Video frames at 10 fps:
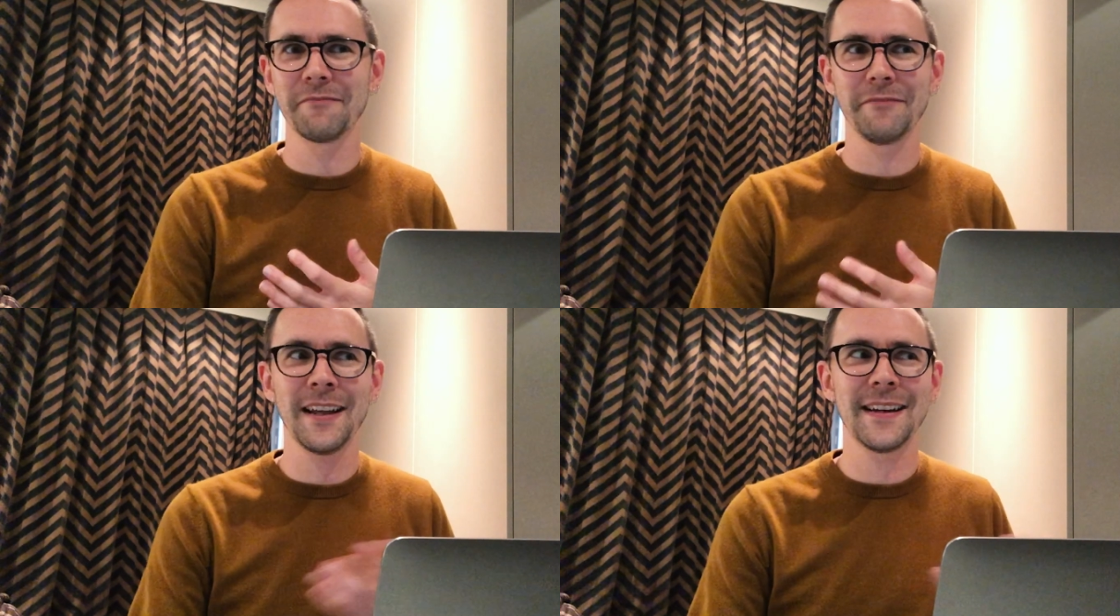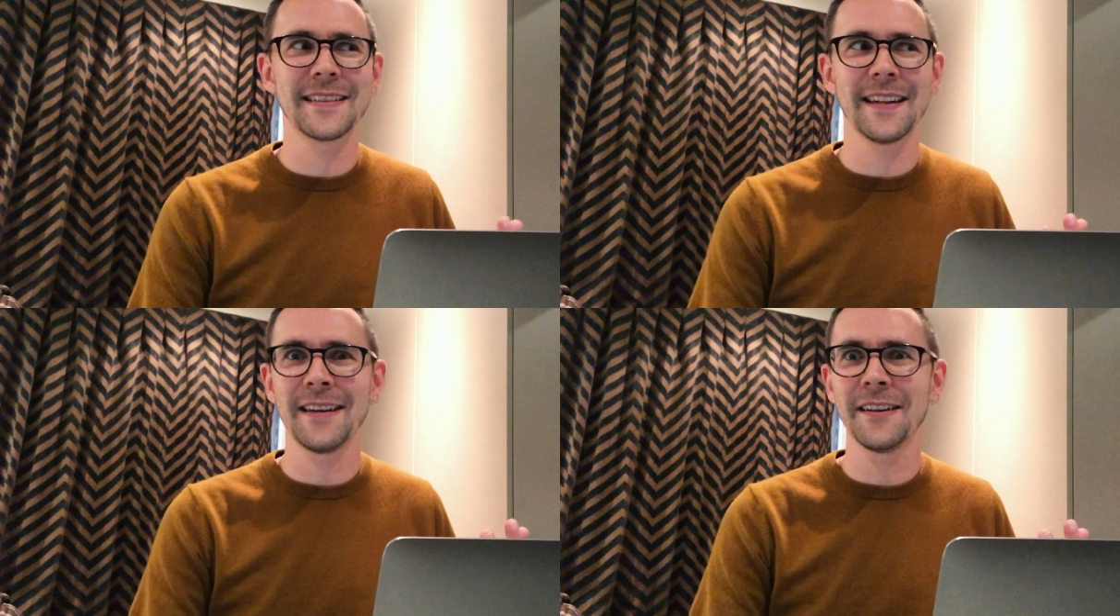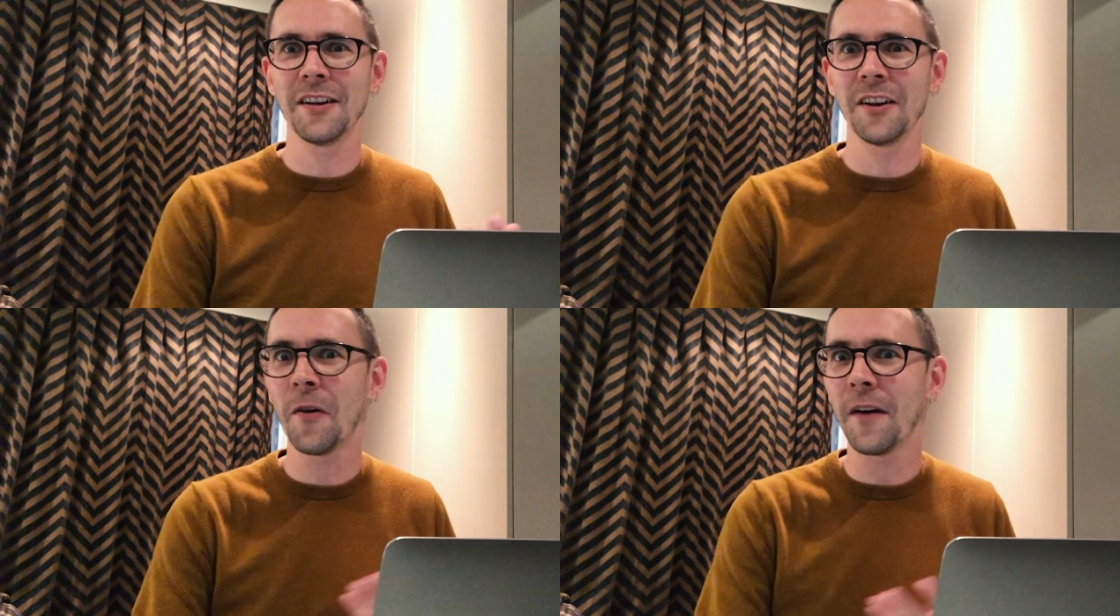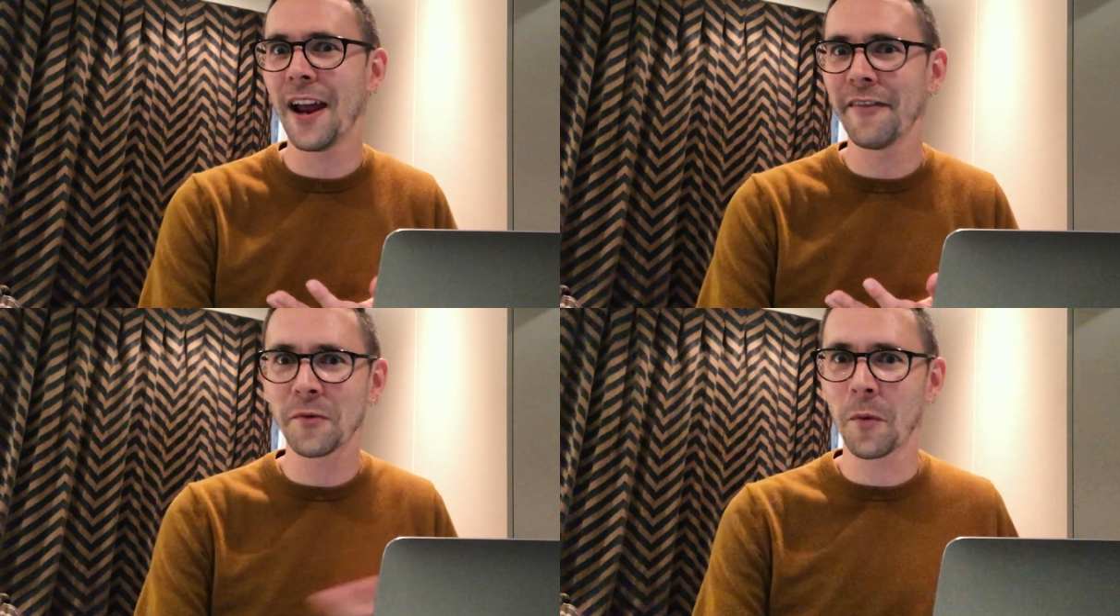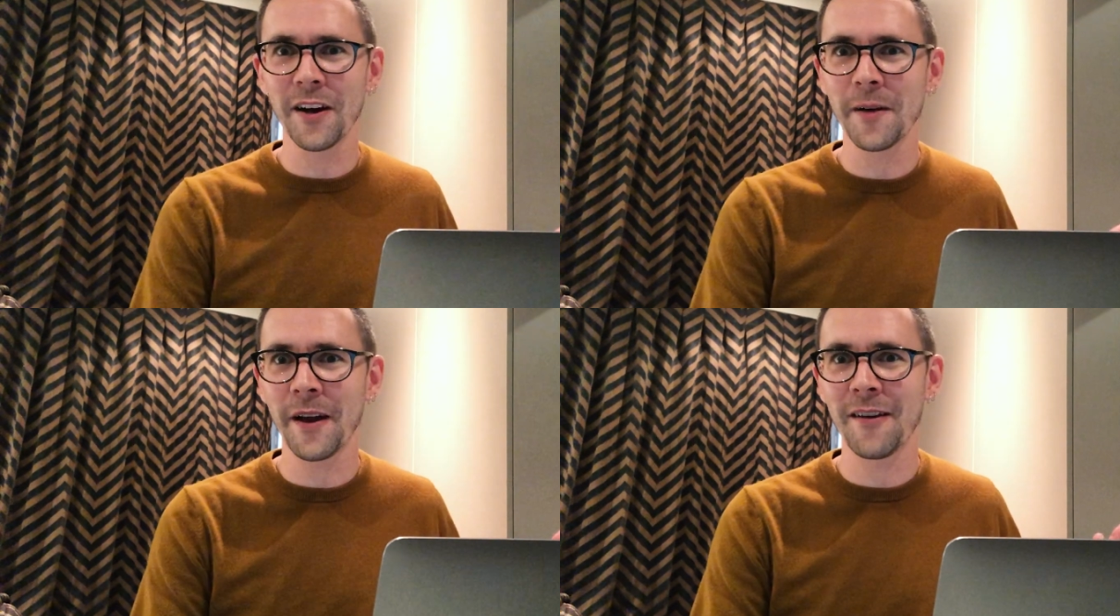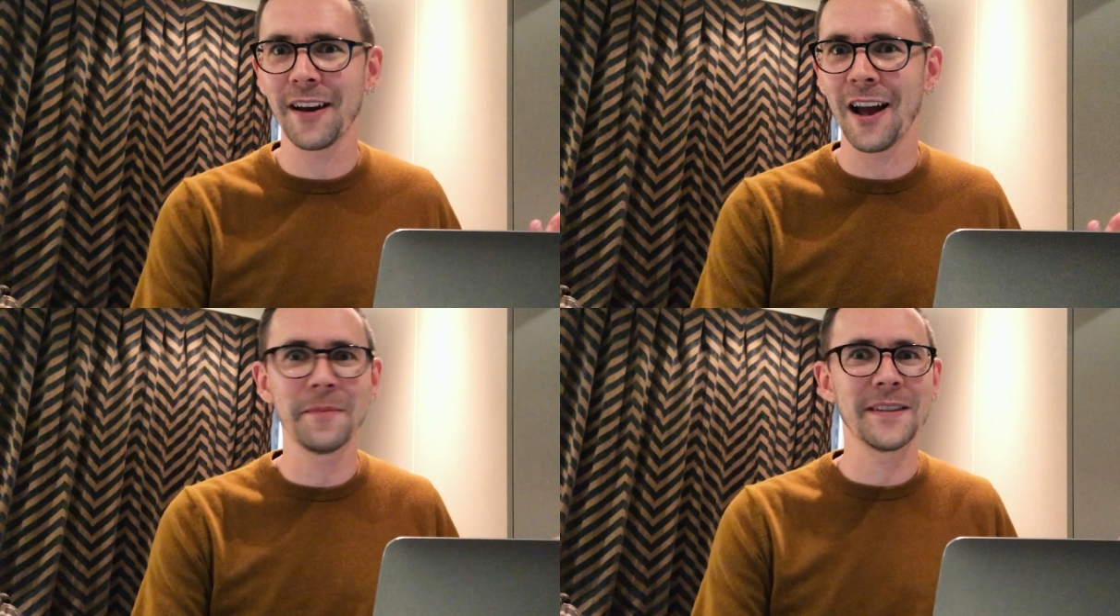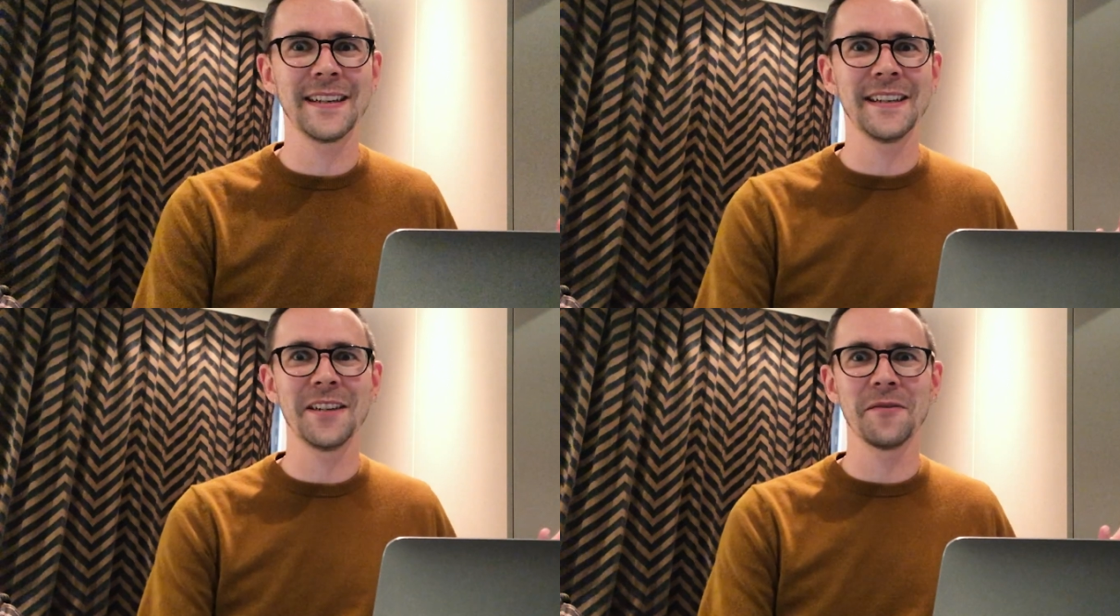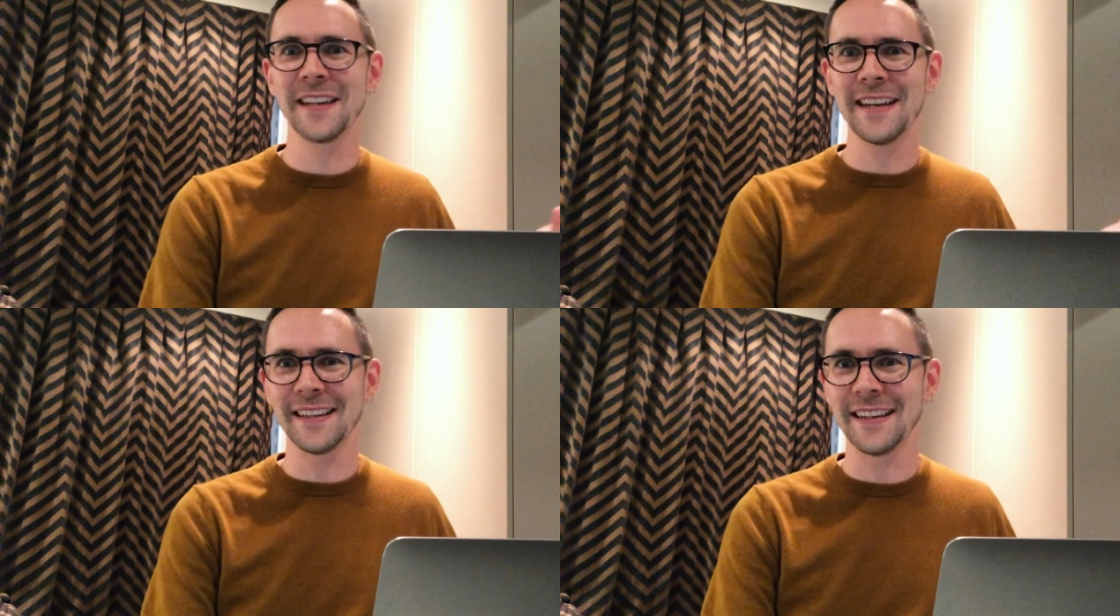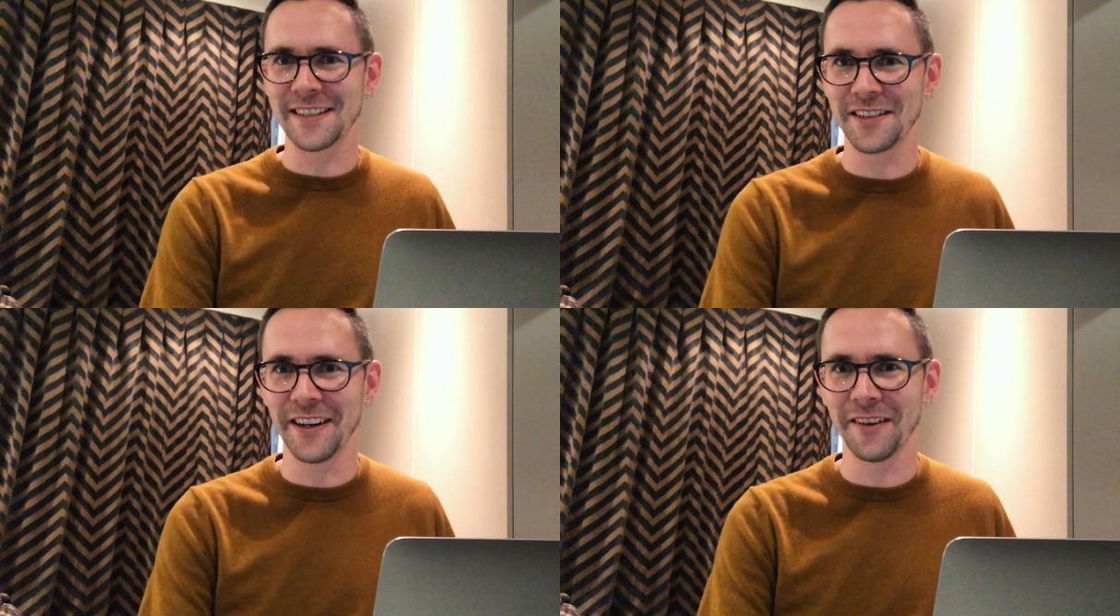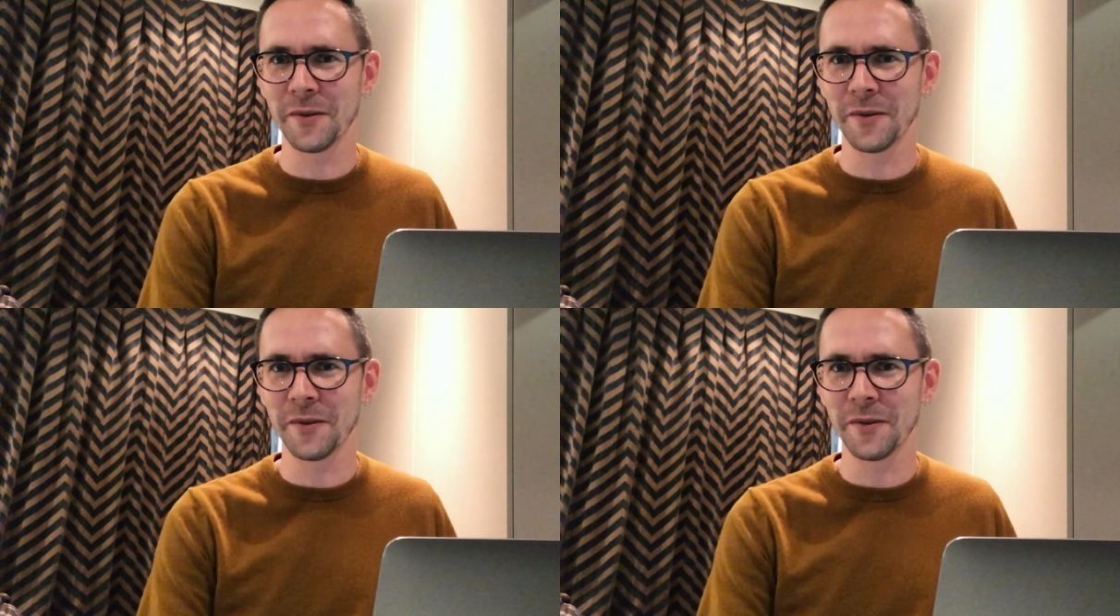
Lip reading: relax, and not have to worry about updating your date next year,